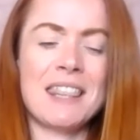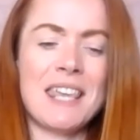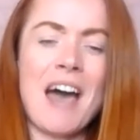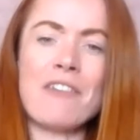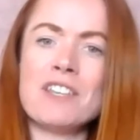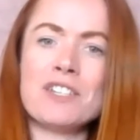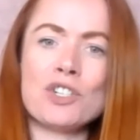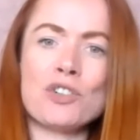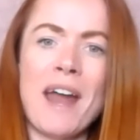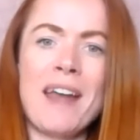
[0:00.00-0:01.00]
They have the
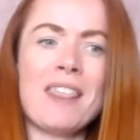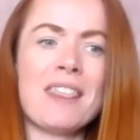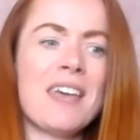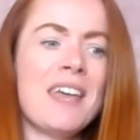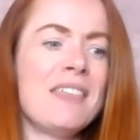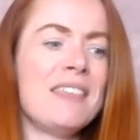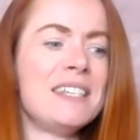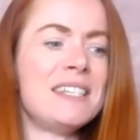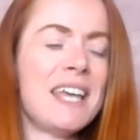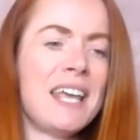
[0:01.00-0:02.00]
strength. They
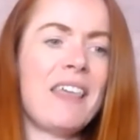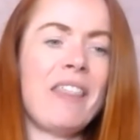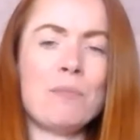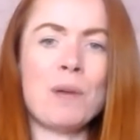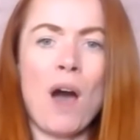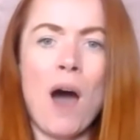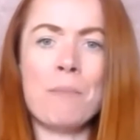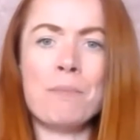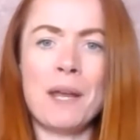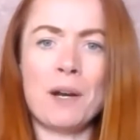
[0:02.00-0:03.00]
say that they
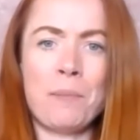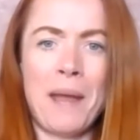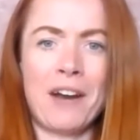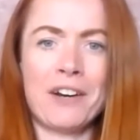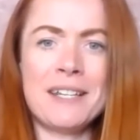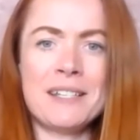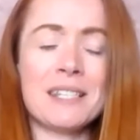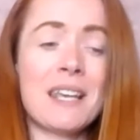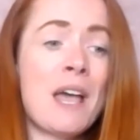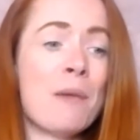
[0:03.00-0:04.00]
become better parents,